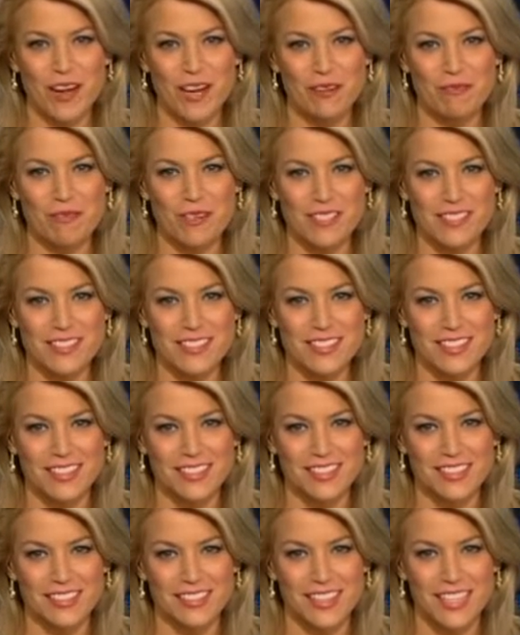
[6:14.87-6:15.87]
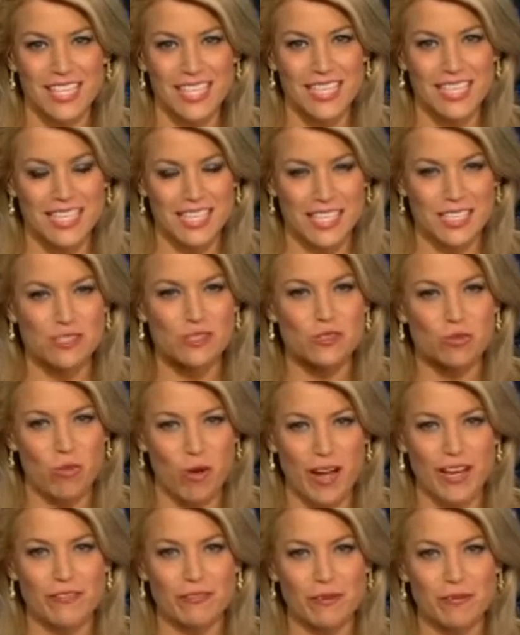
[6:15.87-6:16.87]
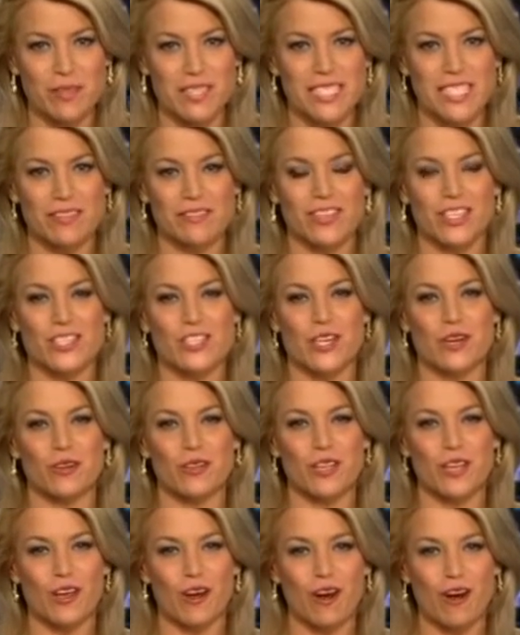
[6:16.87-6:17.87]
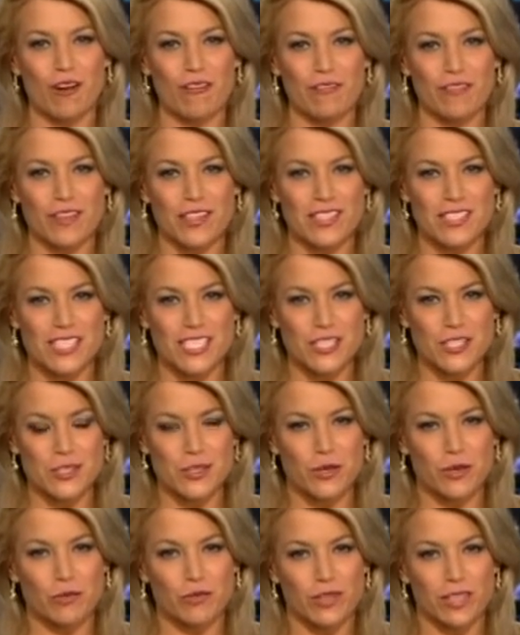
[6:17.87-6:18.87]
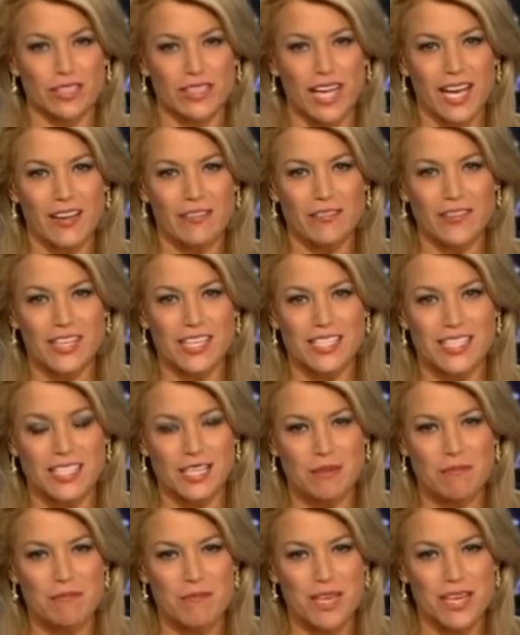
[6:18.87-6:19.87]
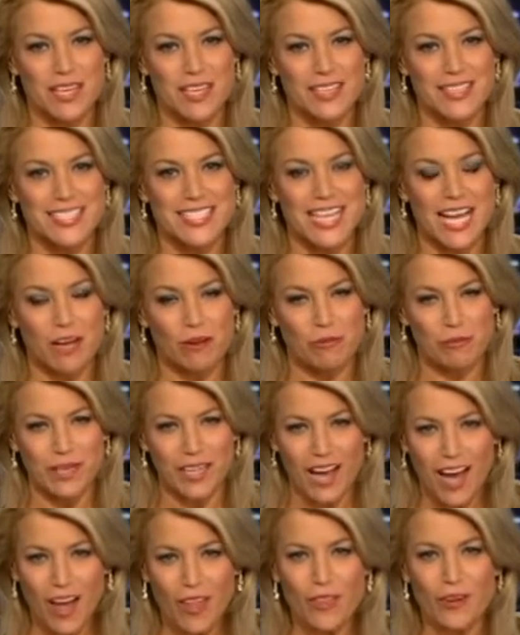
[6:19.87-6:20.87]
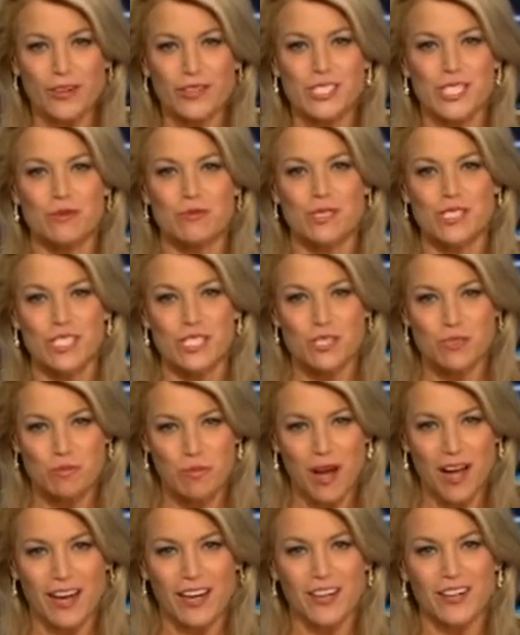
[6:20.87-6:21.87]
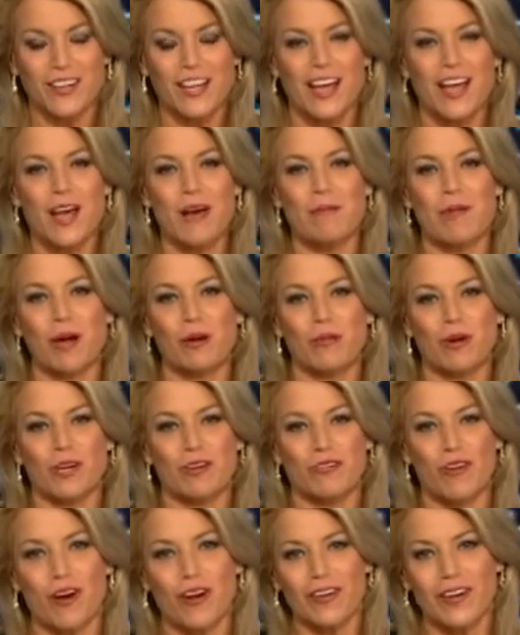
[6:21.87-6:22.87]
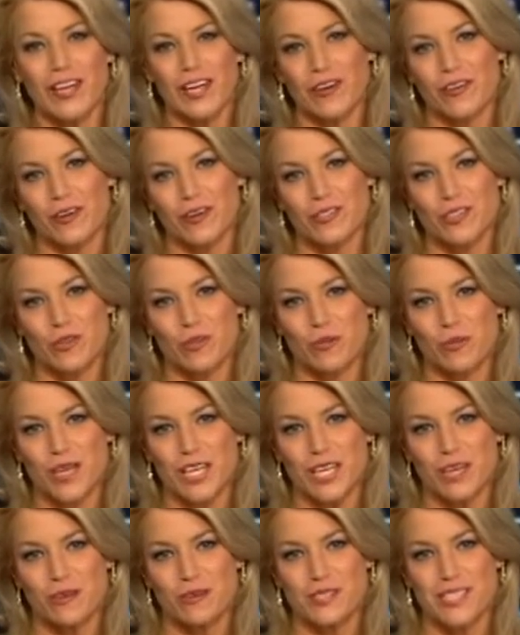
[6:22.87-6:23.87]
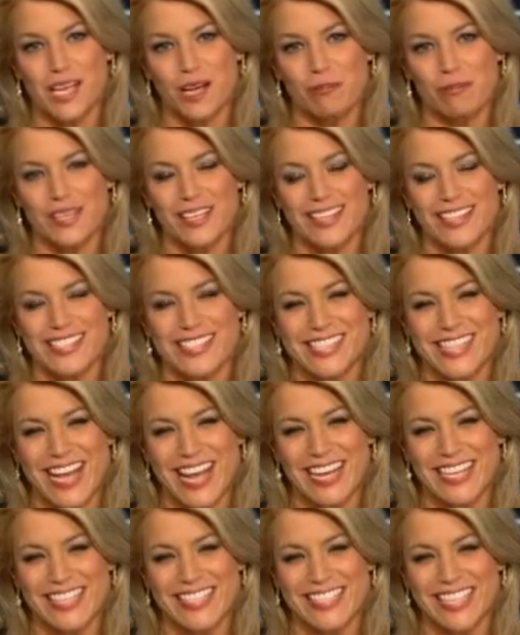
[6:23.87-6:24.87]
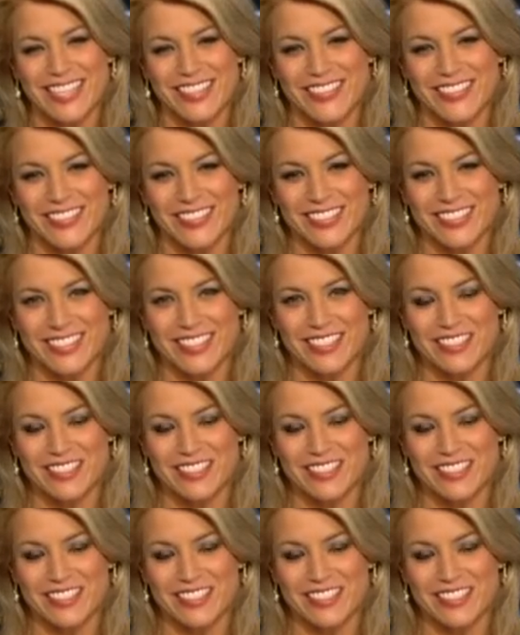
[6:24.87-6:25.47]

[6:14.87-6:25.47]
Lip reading: Rainn Wilson. He is Dwight from the TV show The Office. Did you know in real life he is committed to helping others? He was inspired by one of our heroes of the week who is helping kids in Haiti. Take a look.